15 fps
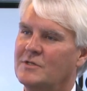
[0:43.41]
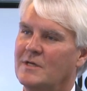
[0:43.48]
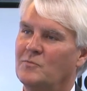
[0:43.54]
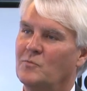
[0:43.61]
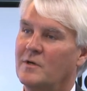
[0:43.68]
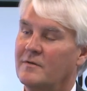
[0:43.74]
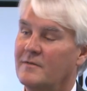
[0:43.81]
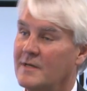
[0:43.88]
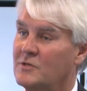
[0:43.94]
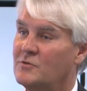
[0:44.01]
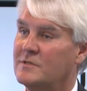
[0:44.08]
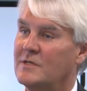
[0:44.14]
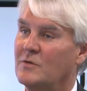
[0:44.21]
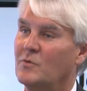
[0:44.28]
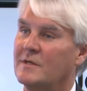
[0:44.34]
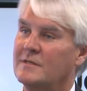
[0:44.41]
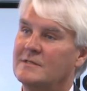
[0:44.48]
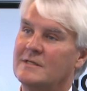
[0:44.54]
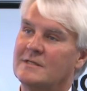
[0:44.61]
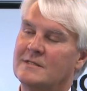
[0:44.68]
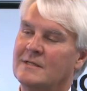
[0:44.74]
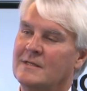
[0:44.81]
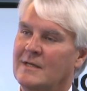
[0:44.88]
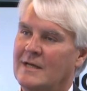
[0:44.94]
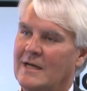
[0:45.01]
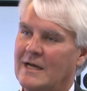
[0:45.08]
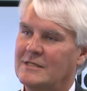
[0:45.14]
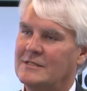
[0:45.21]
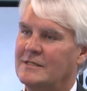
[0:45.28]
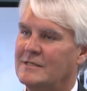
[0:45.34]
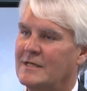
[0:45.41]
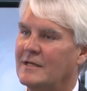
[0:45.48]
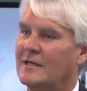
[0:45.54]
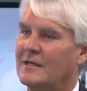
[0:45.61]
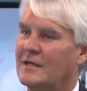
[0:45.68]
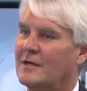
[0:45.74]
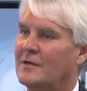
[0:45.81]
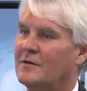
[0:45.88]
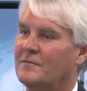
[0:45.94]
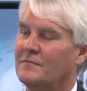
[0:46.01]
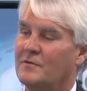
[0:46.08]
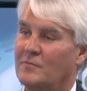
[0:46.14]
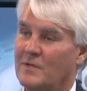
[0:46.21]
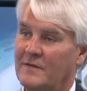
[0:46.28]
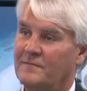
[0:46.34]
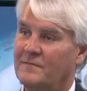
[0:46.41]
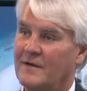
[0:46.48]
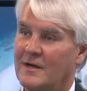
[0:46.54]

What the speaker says: And one of the interesting ones is actually taking care of the reef